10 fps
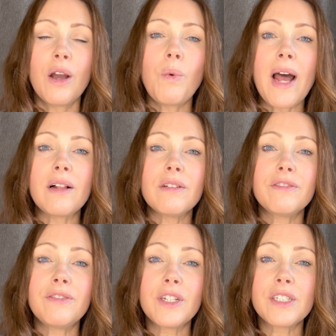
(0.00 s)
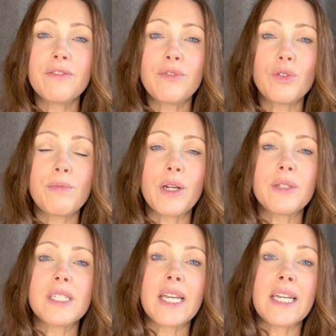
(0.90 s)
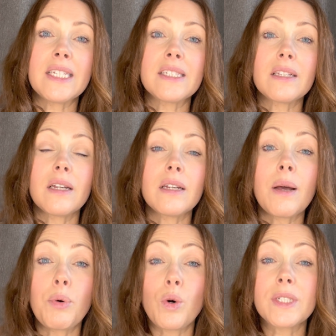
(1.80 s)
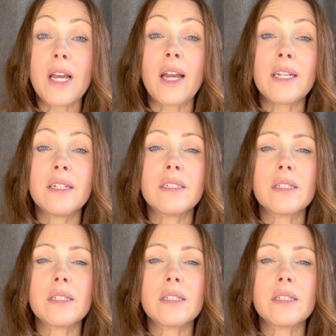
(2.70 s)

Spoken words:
Well, first and foremost is a poor diet,